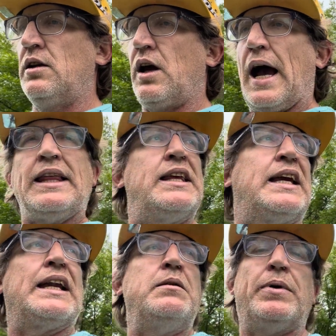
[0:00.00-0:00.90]
I think
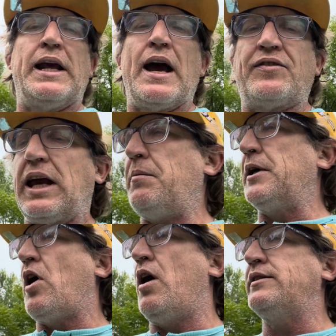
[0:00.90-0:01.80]
anybody I've came in
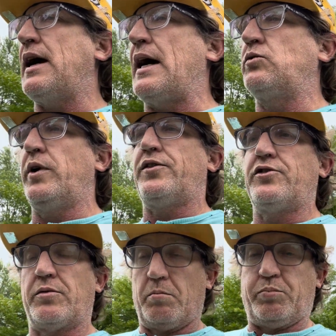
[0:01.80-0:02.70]
contact with
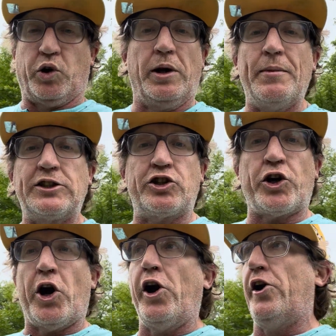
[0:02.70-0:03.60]
is pretty much a
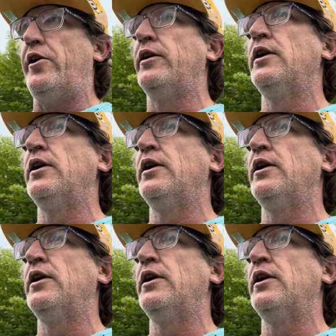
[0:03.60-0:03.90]
turd.